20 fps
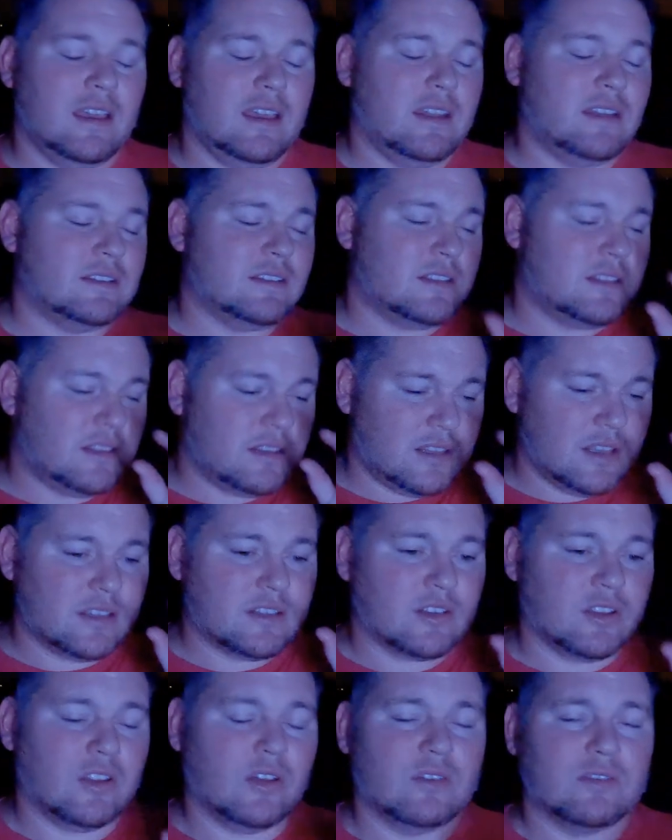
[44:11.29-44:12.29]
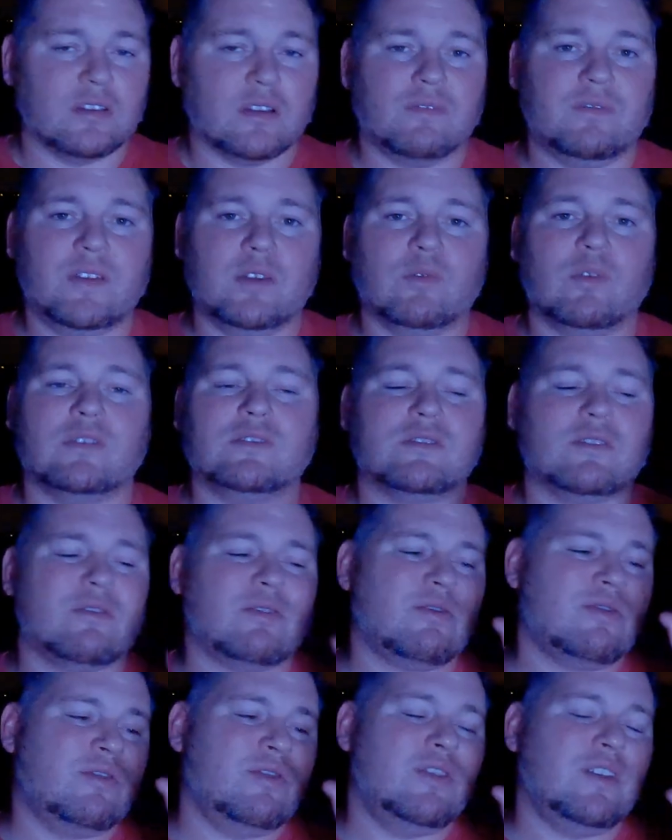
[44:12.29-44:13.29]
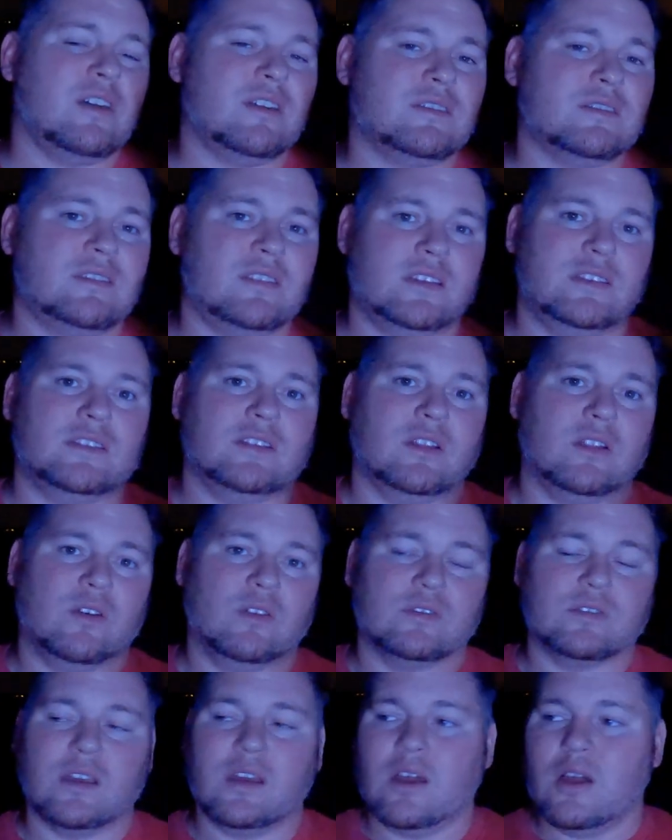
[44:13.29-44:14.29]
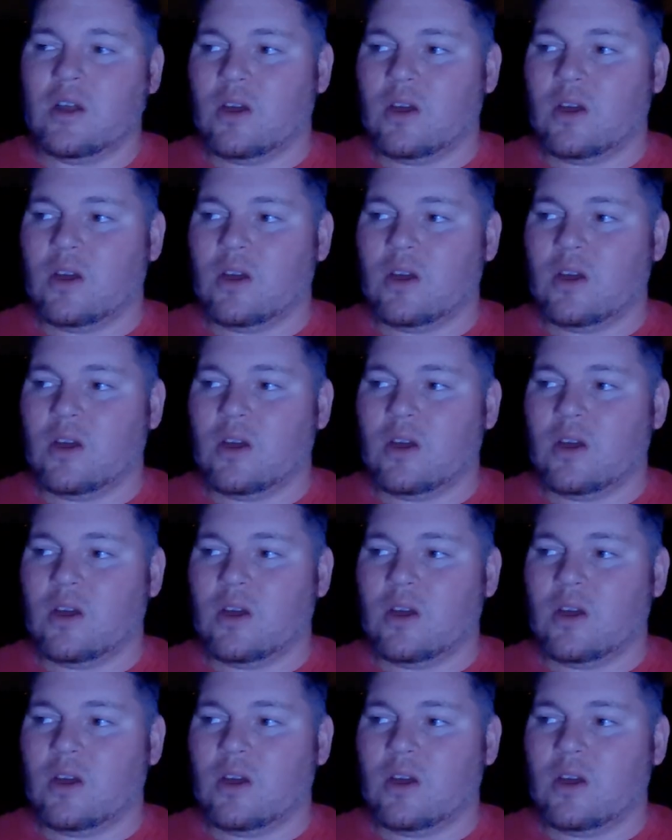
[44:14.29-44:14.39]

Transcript: It is this close. Our V1s are this close.